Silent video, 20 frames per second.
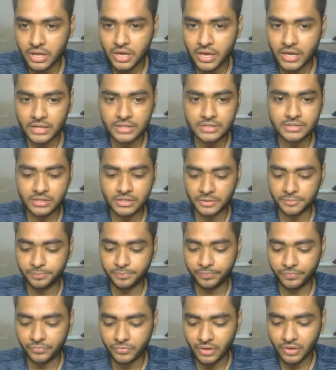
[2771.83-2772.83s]
and see,
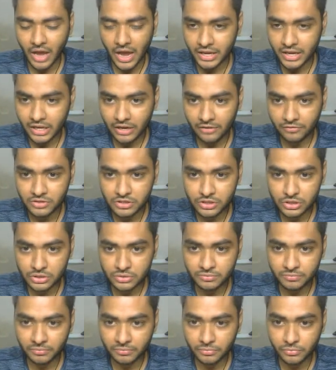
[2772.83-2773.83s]
I gave this
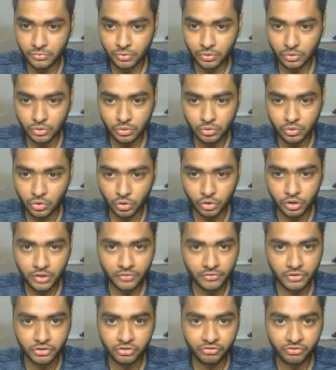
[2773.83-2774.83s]

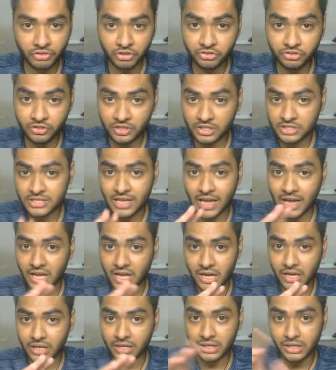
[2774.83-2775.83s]
quote which is
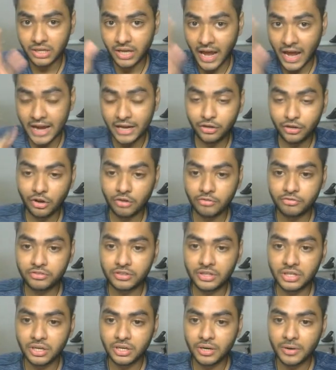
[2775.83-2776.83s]
end of
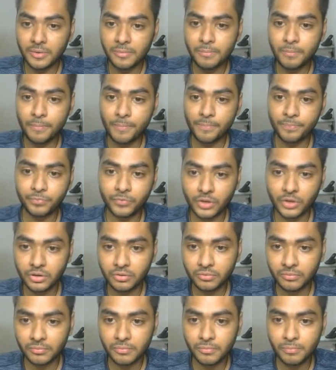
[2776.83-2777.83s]
the
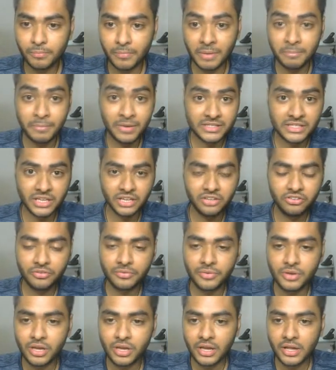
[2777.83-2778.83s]
message,
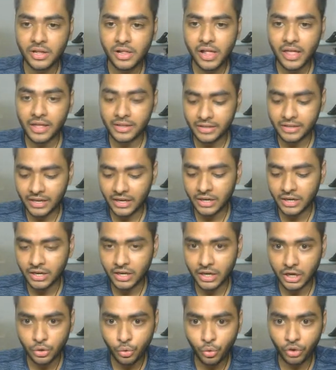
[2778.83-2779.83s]
then
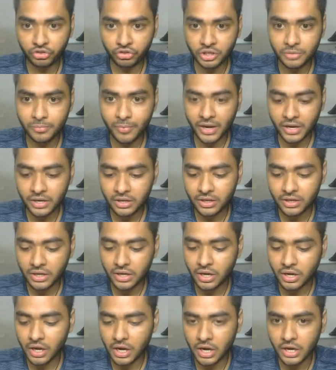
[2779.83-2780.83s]
a question mark.
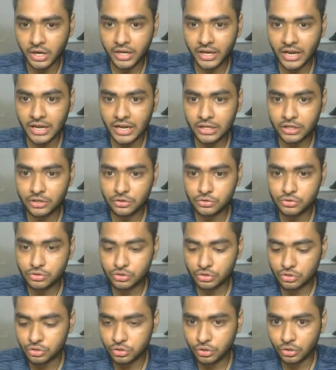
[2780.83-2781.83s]
Again I'll use